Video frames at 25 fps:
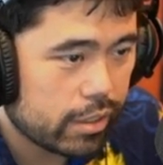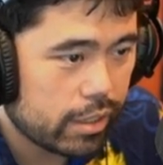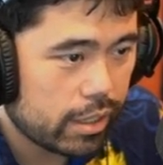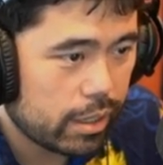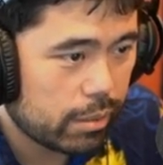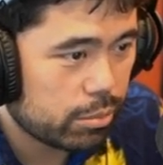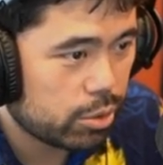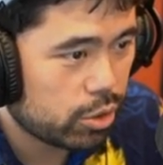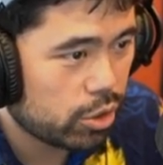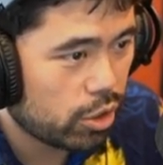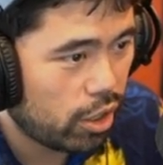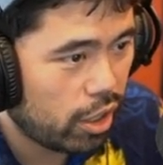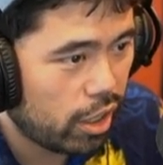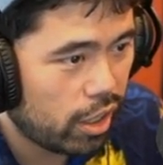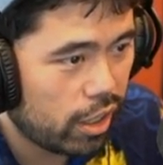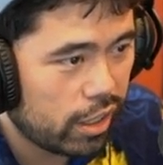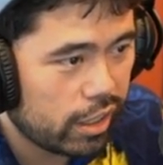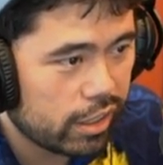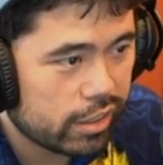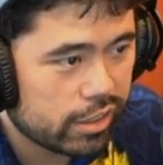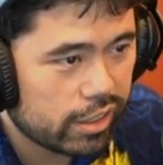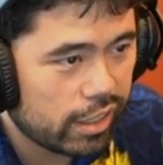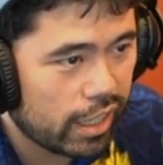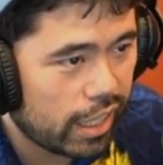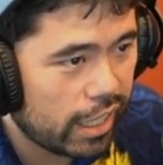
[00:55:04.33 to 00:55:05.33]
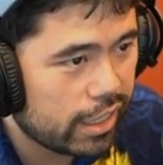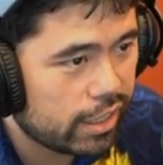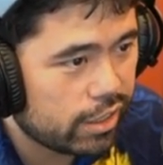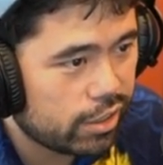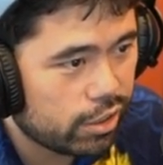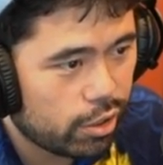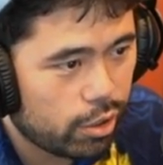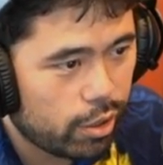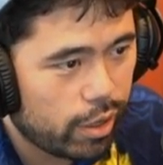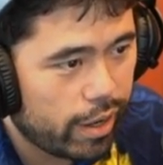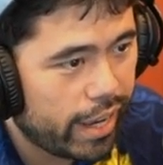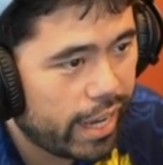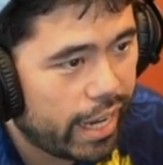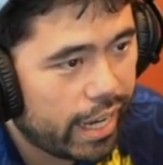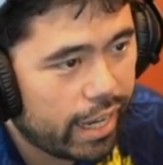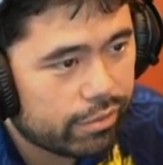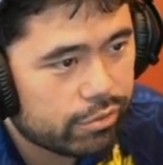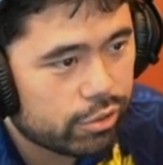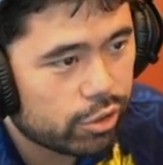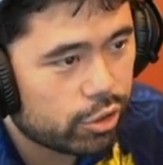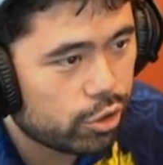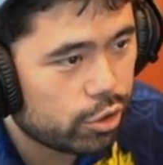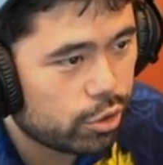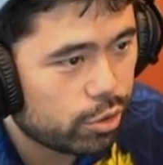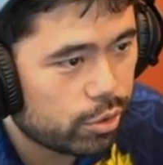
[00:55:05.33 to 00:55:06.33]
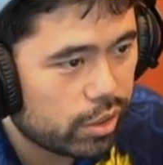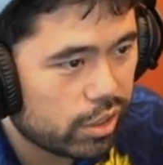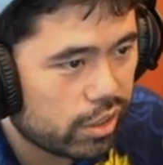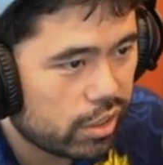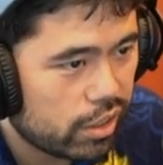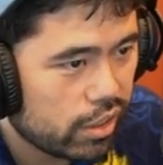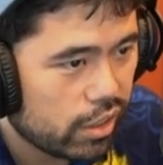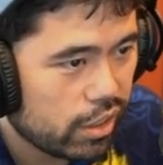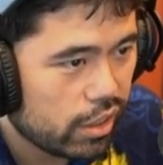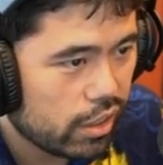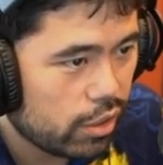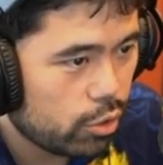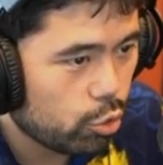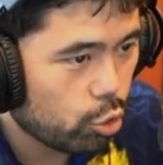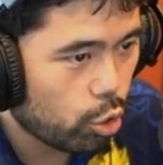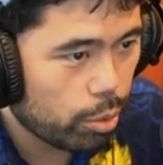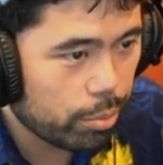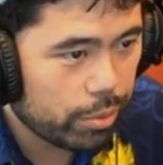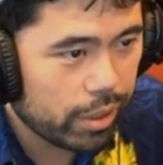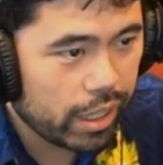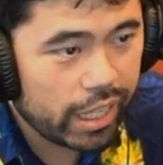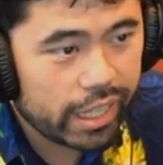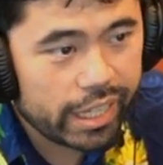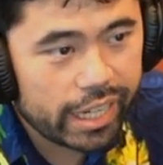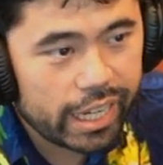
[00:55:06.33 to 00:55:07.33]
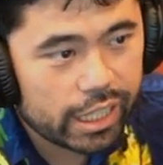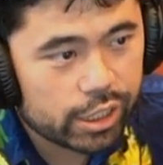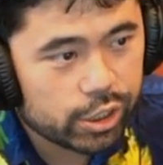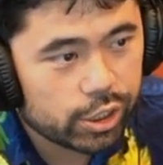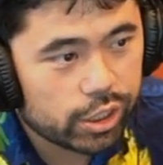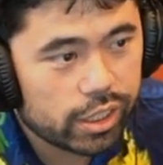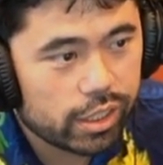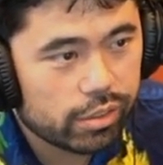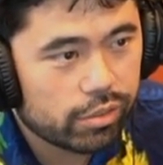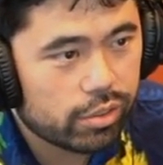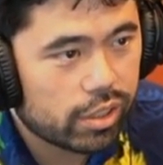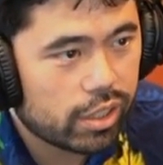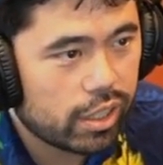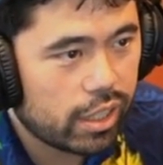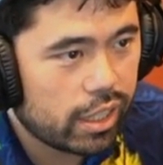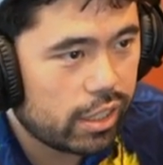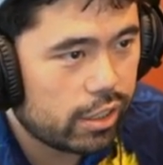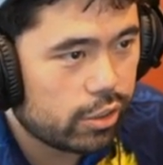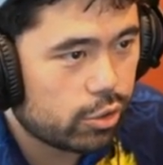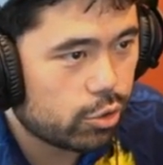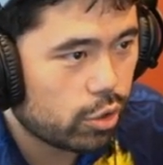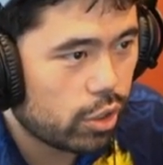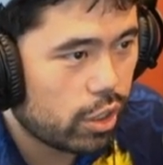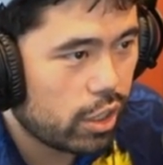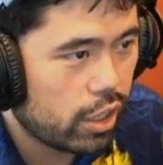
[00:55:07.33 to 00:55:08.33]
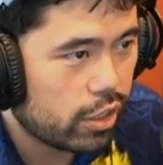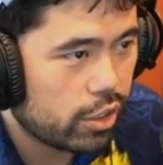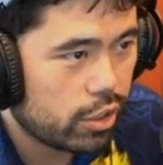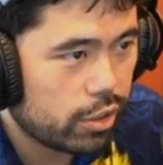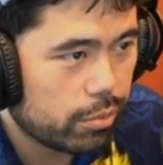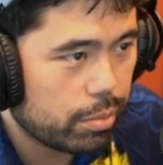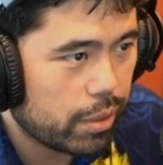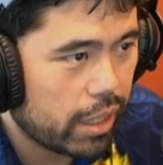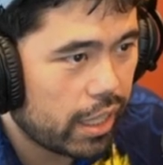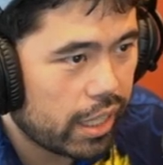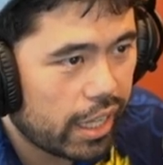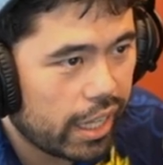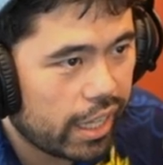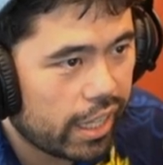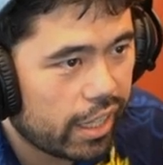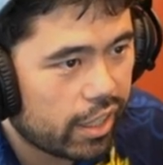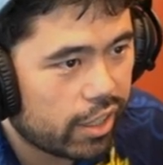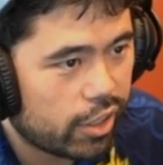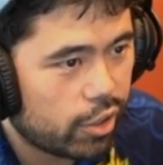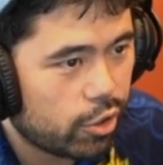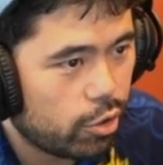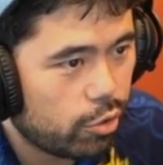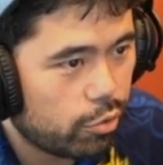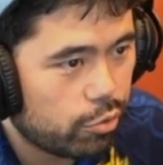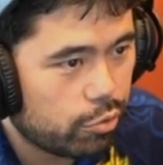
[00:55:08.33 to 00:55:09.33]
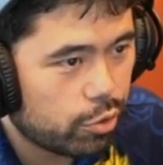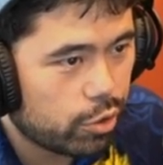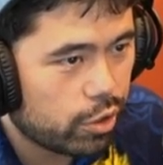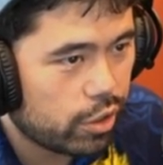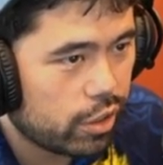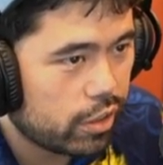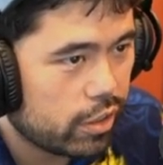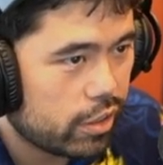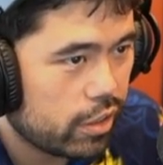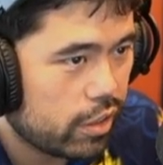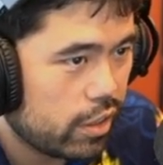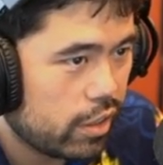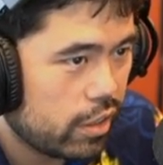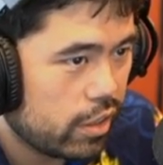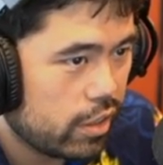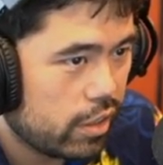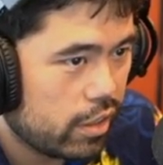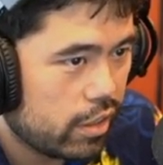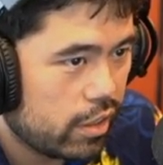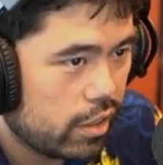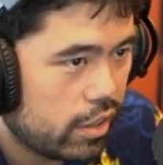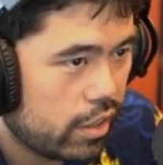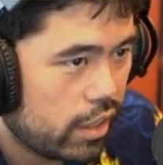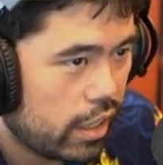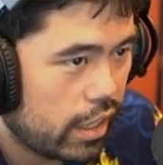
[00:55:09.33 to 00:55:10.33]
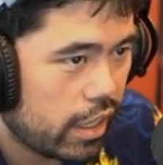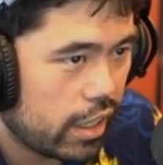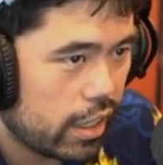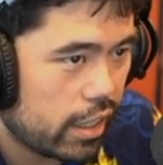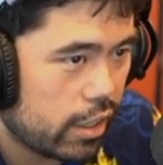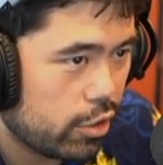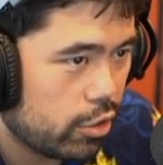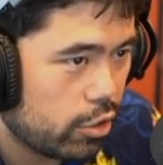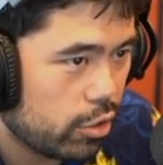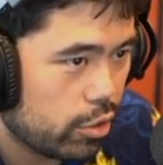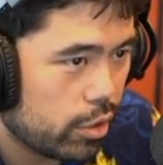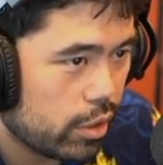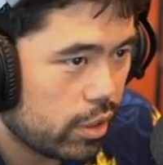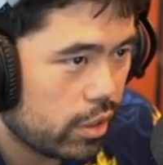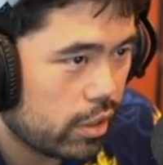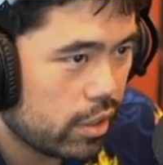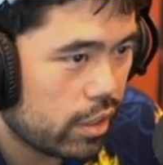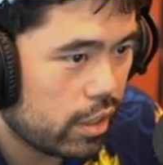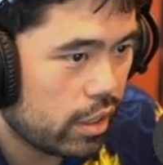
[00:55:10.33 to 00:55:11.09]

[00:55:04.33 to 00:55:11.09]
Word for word: I'm sorry, it's 9-0. I have to do it. Normally I'd actually give the guy a draw here, but I gotta go for it. I gotta do it.